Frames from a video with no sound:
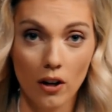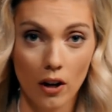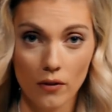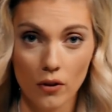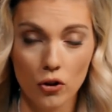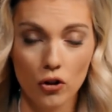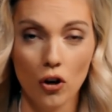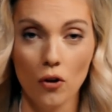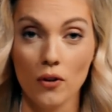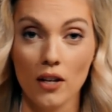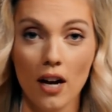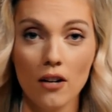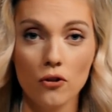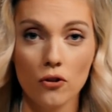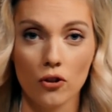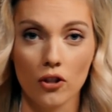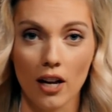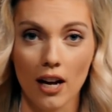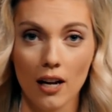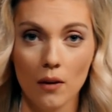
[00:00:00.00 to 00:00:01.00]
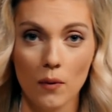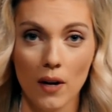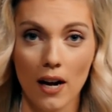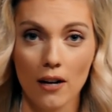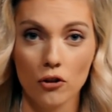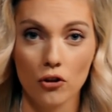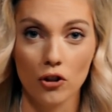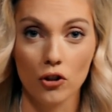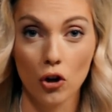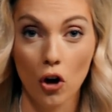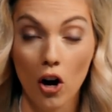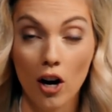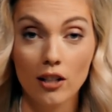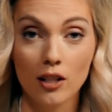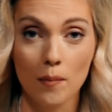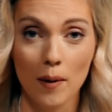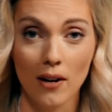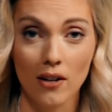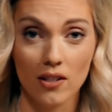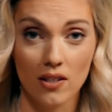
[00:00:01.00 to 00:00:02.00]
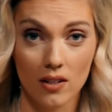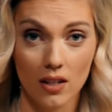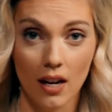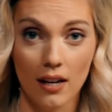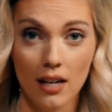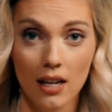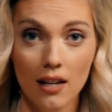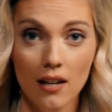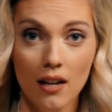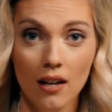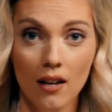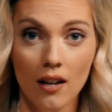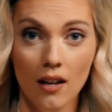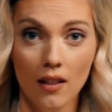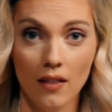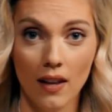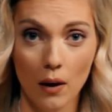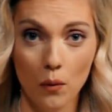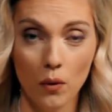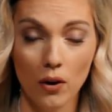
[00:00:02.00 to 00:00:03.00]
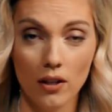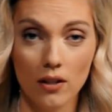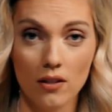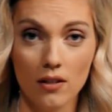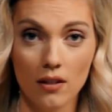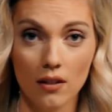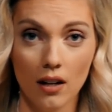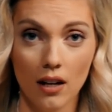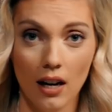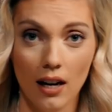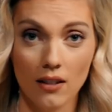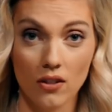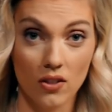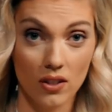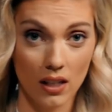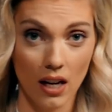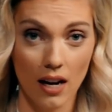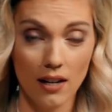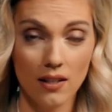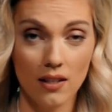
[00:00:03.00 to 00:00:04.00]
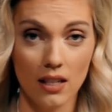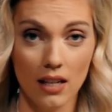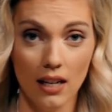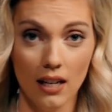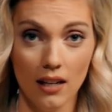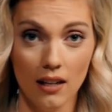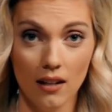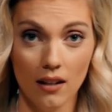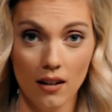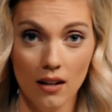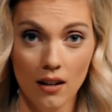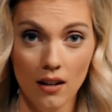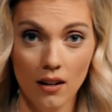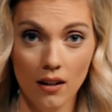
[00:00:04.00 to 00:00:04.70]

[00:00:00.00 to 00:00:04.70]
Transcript: On the show yesterday, we actually talked about a study that was uh, discussed in